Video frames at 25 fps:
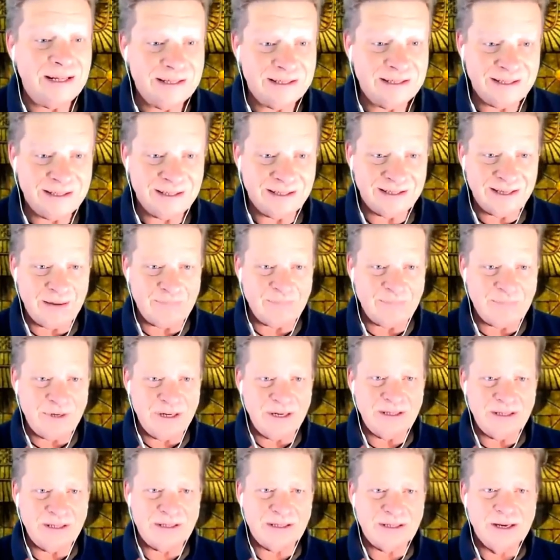this
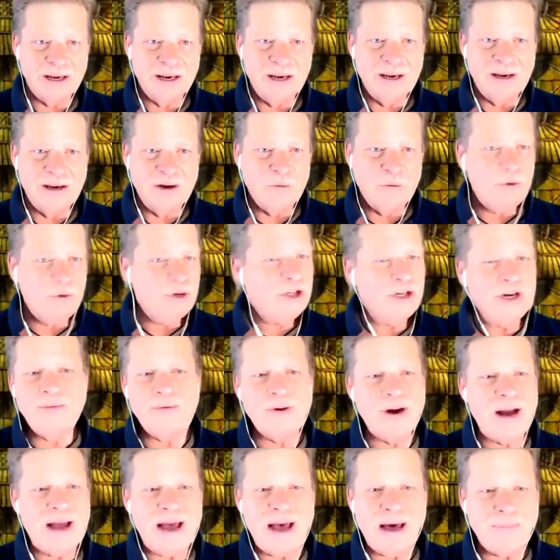acceptance, which
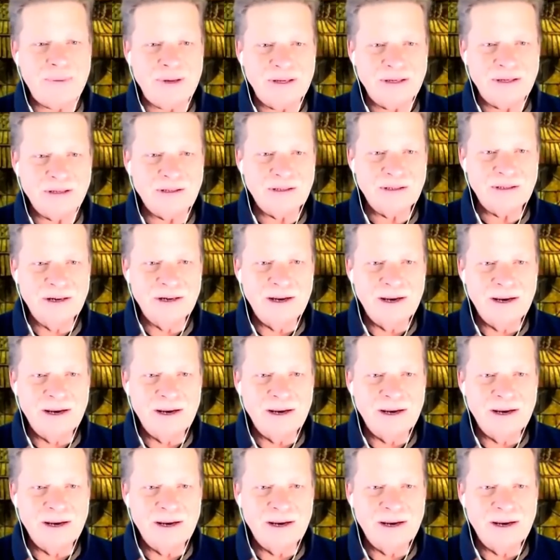never happens.